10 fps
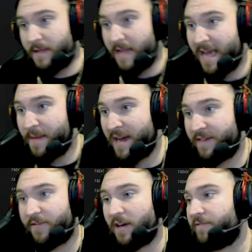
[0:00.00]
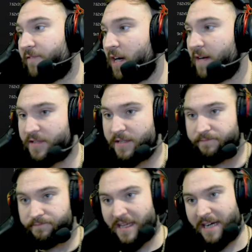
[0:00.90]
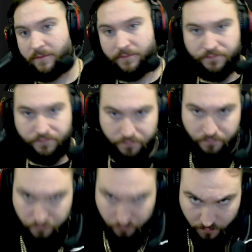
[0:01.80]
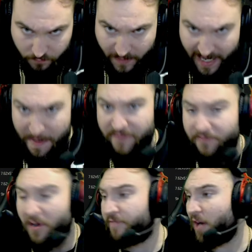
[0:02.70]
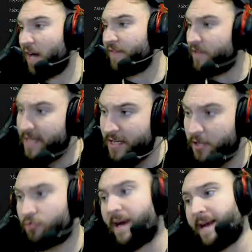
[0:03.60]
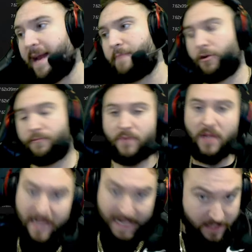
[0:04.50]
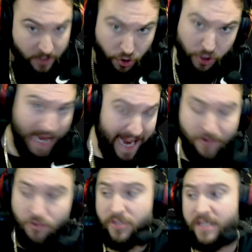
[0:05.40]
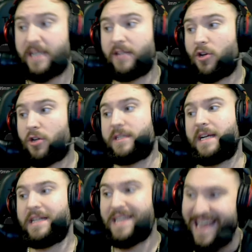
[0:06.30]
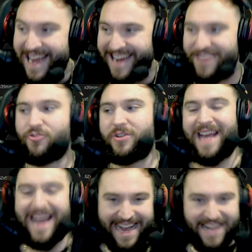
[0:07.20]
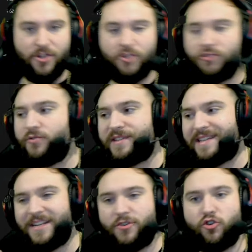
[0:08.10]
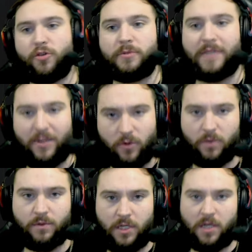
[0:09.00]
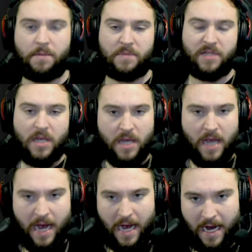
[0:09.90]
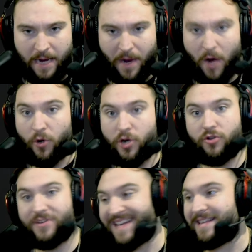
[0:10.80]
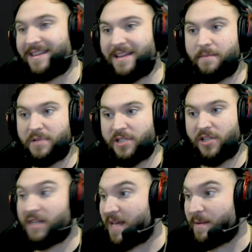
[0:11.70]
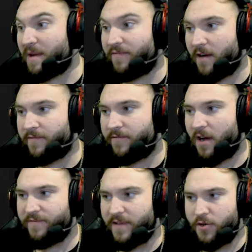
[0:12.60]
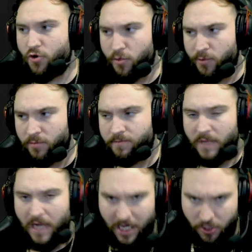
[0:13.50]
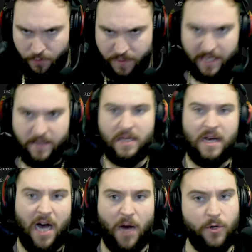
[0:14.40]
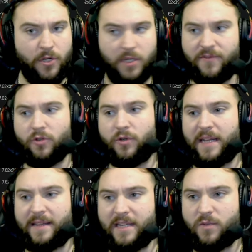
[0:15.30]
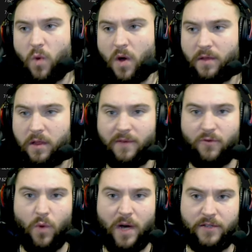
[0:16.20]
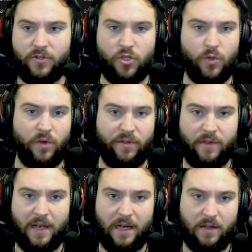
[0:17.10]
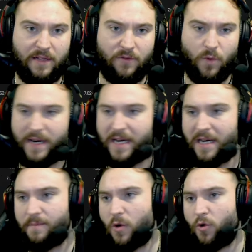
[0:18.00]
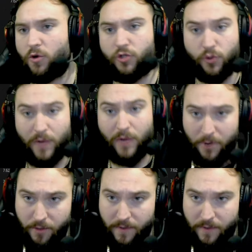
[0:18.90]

M855s. Now, M855, great ammo. You can use it in lockdown and you can use it in normal at all times. I wouldn't use anything besides M855 in normal, 100%. I wouldn't even look at these level 1, 2, or level 1 or 2 ammo.